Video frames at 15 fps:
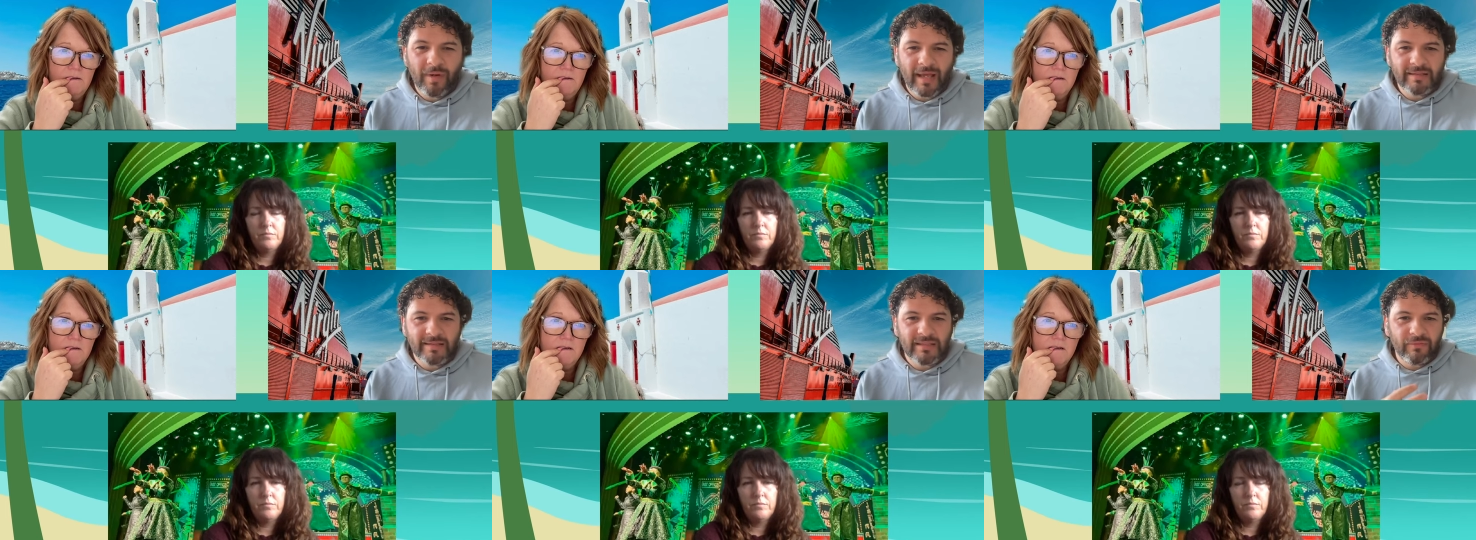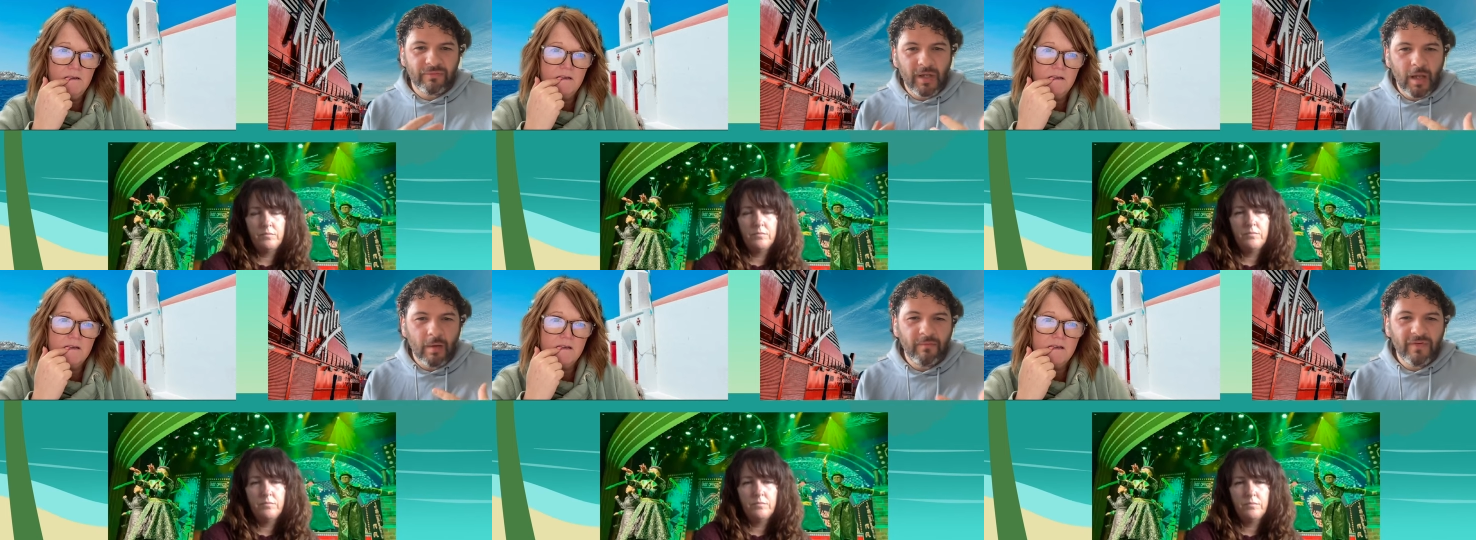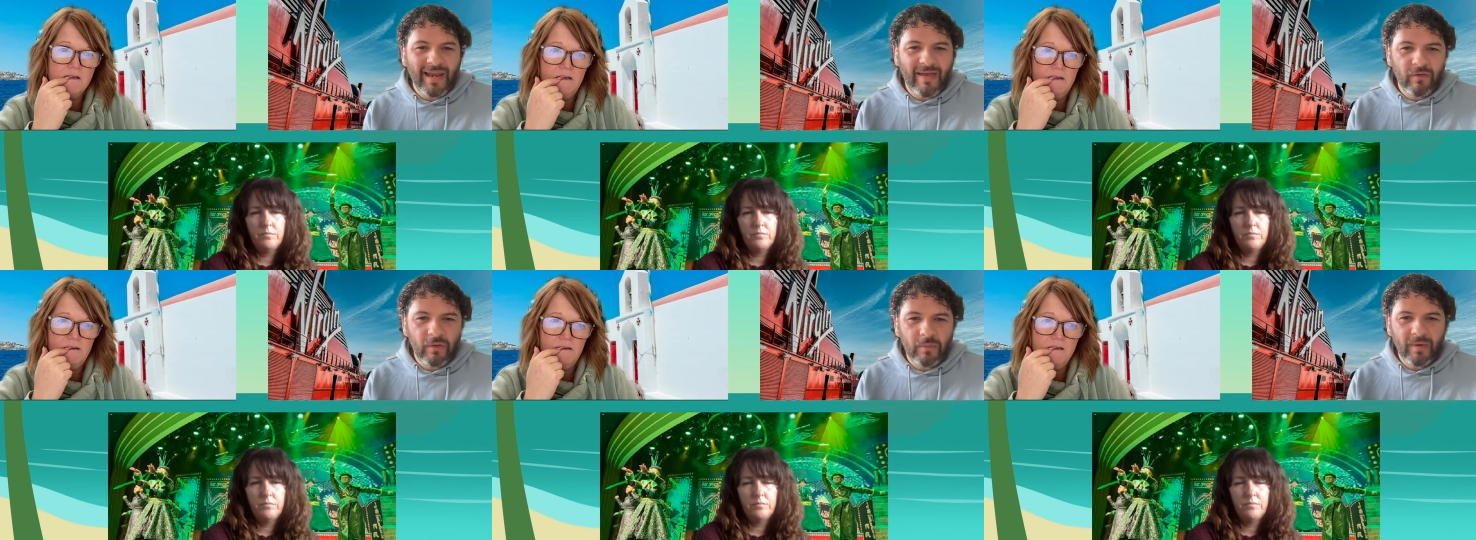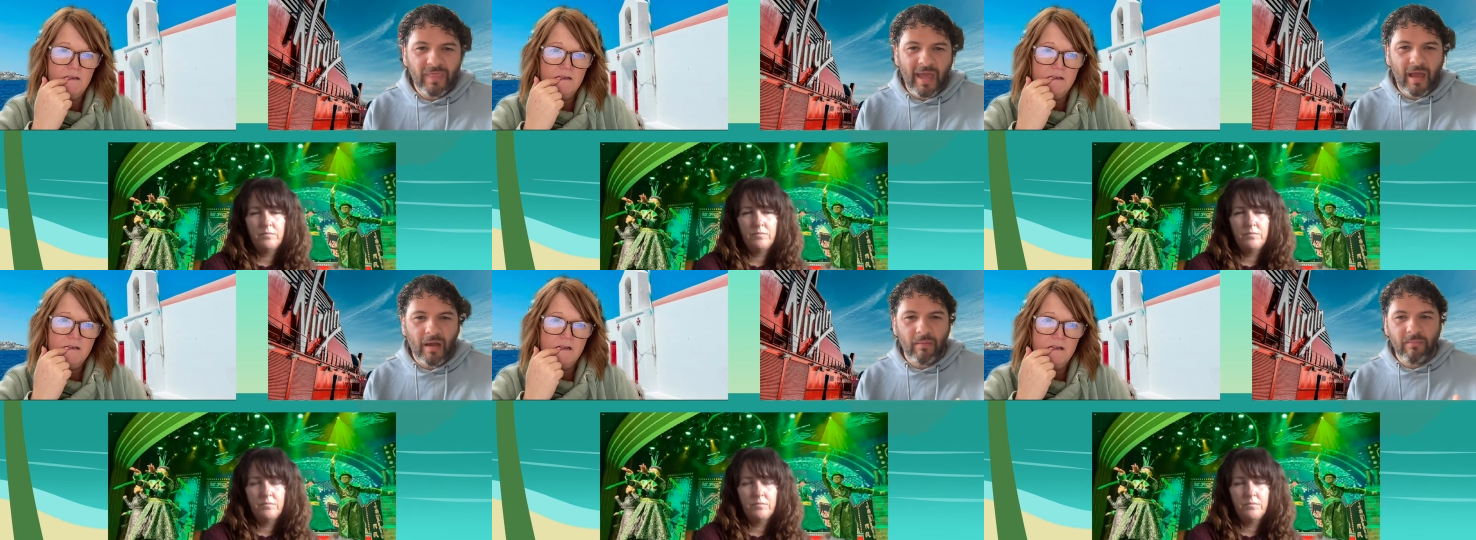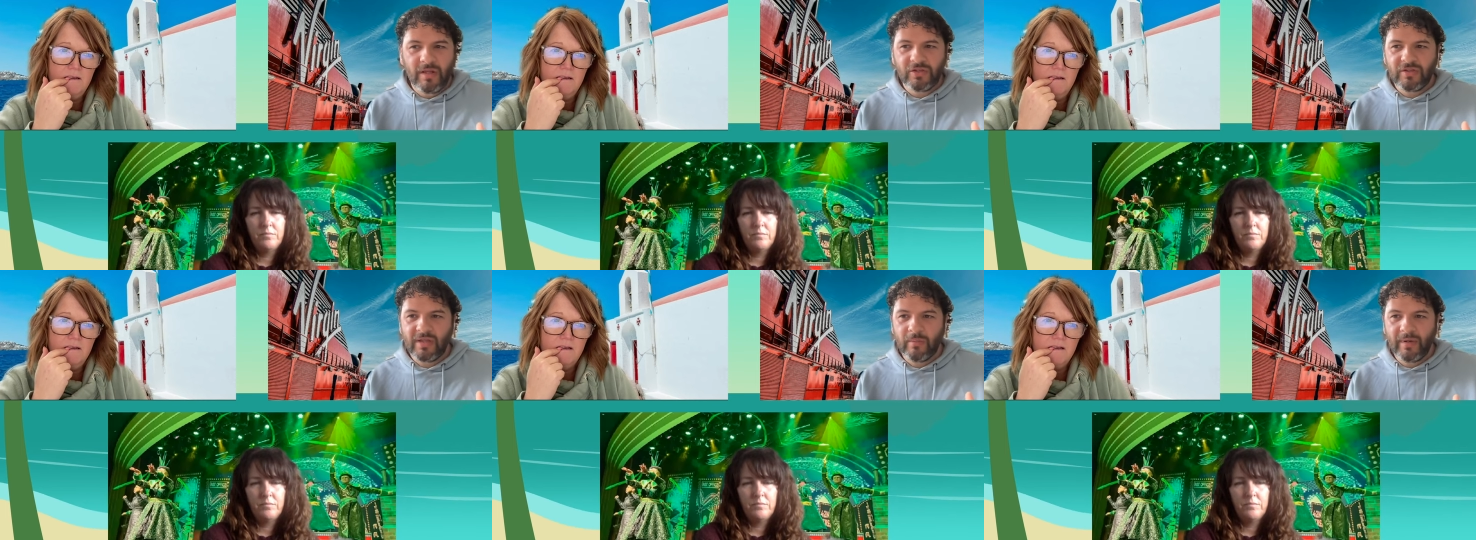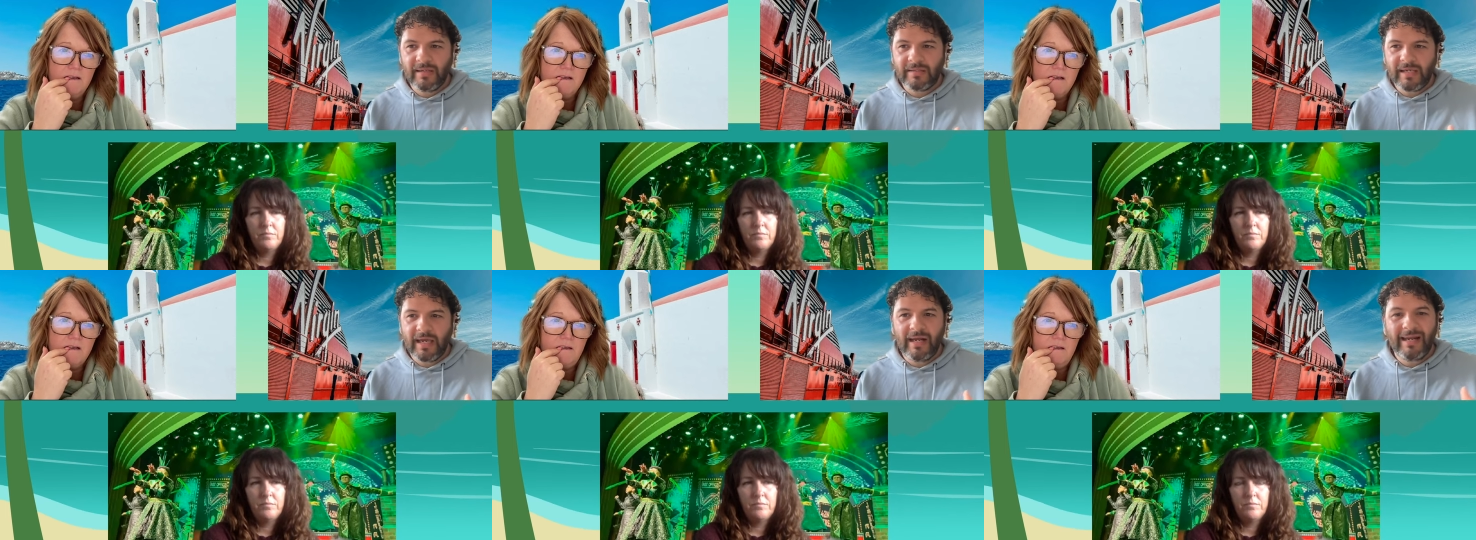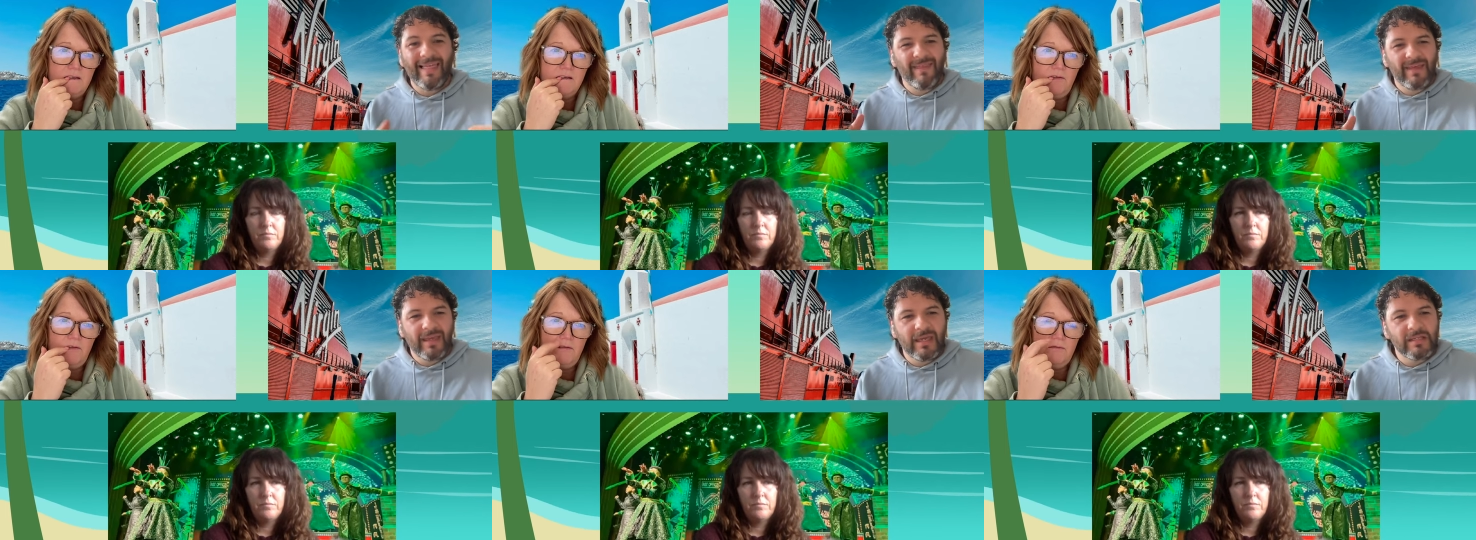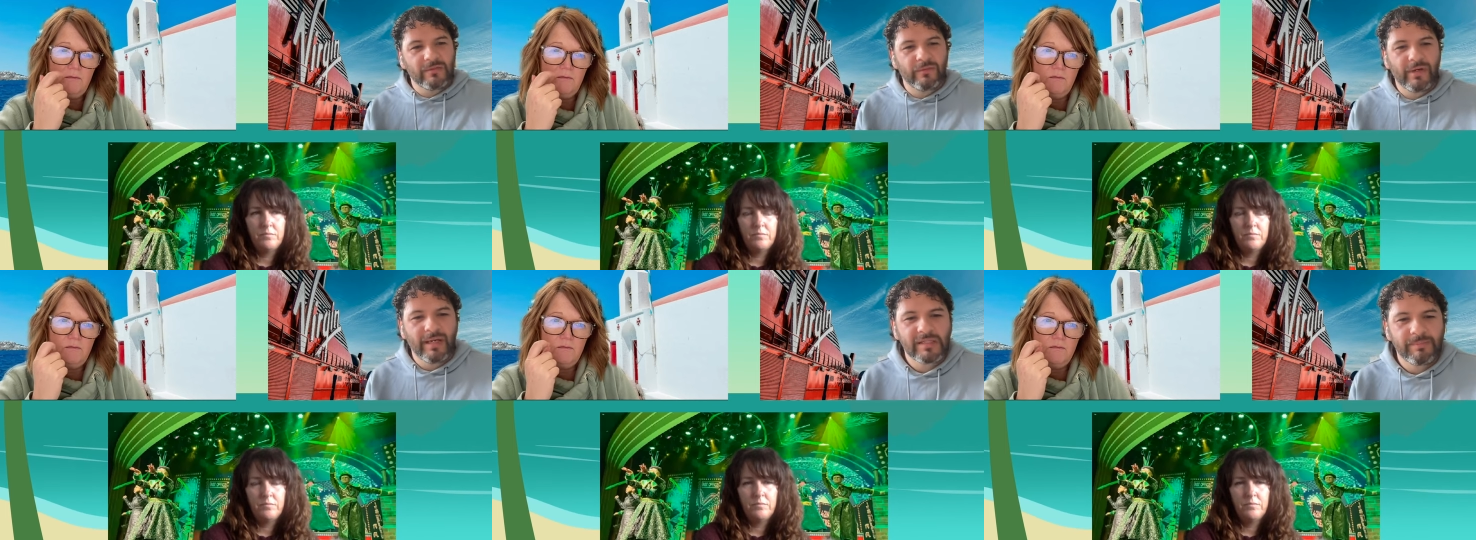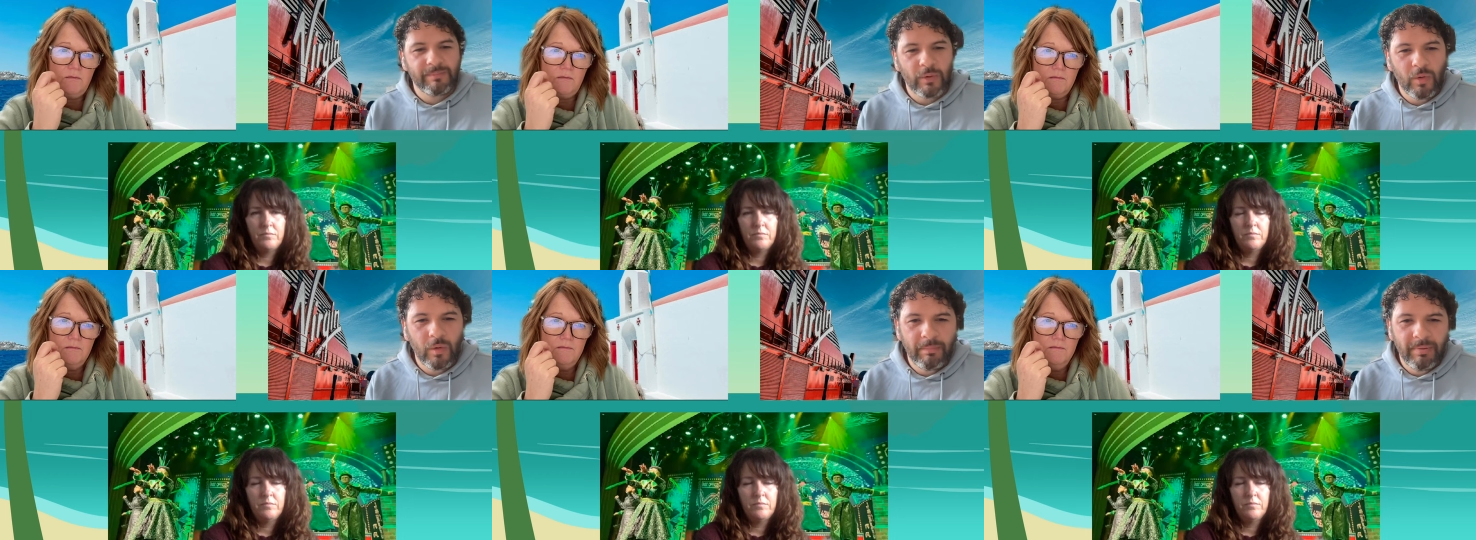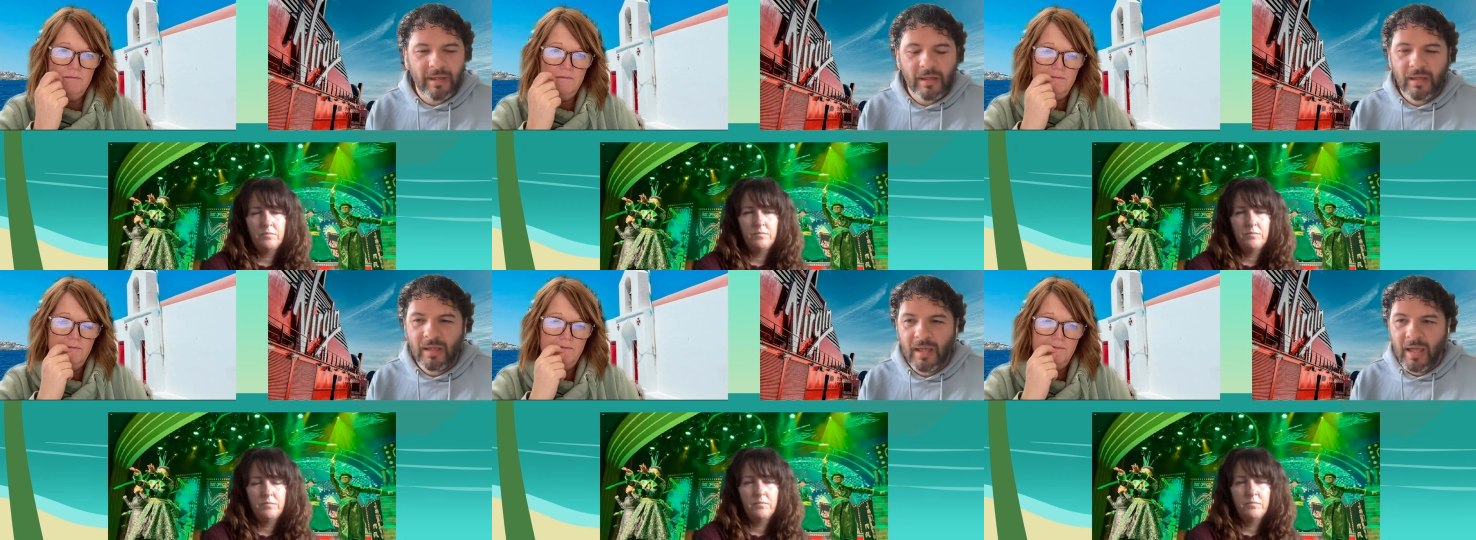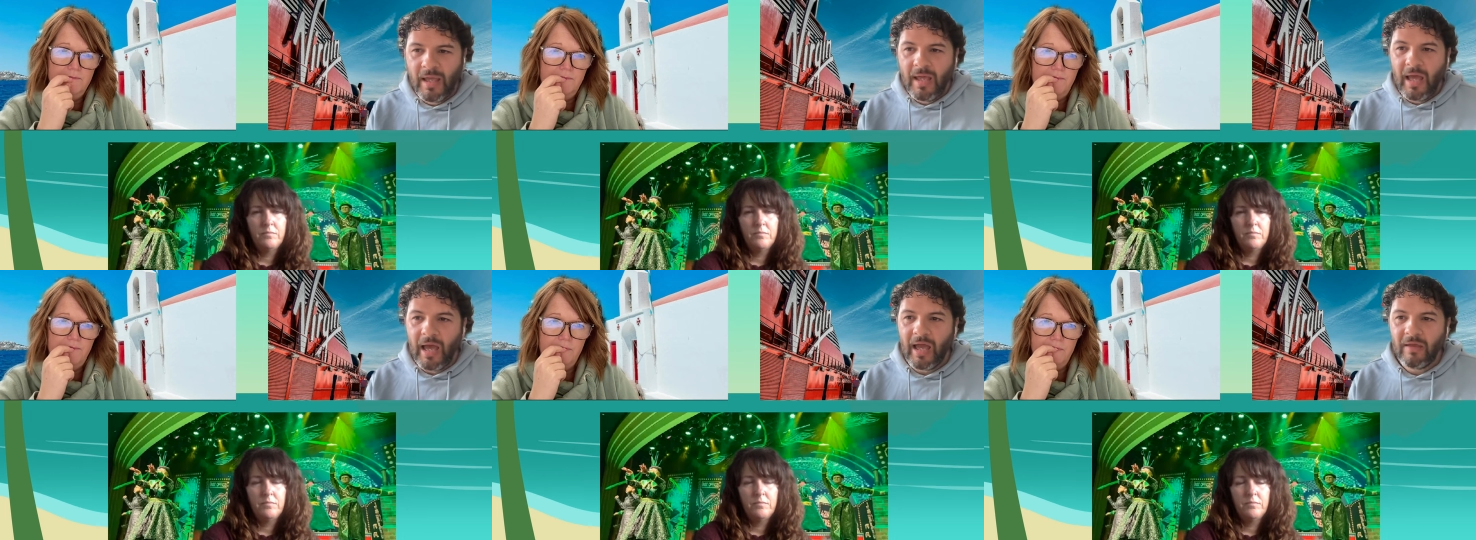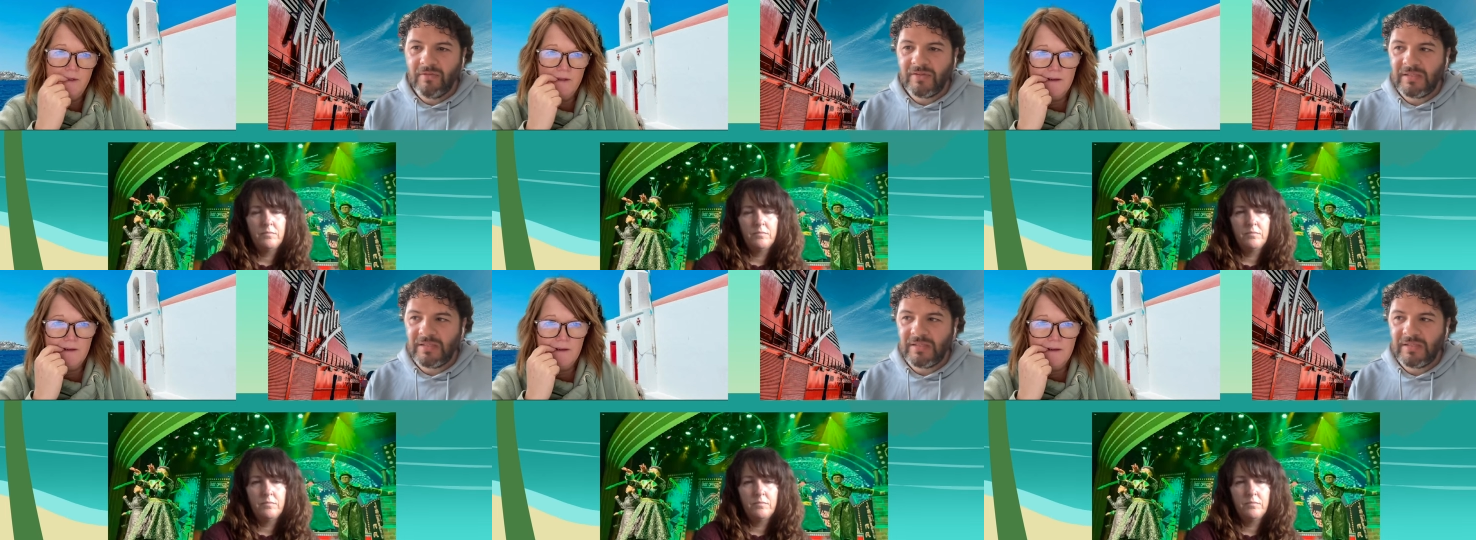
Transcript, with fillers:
Speaker 1: I know everyone has a different comfort level with how much they're willing to kind of let their kids free explore, but